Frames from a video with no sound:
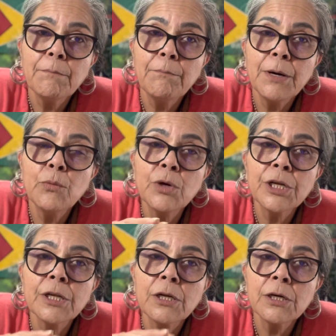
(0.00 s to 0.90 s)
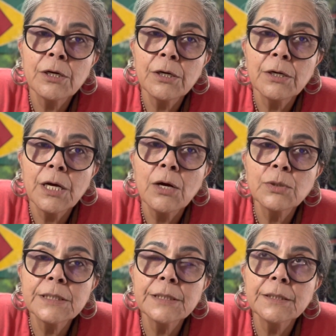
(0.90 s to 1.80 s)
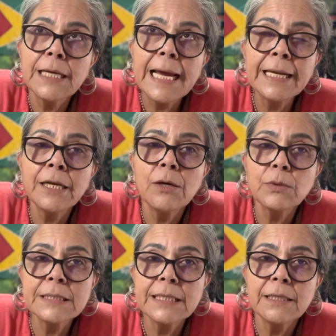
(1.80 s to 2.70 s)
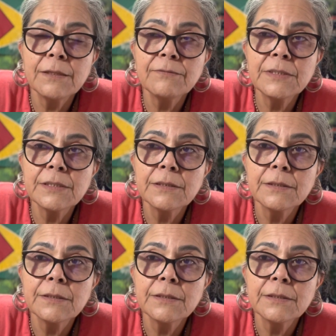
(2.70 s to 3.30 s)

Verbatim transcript: But we're going to learn how to handle ourselves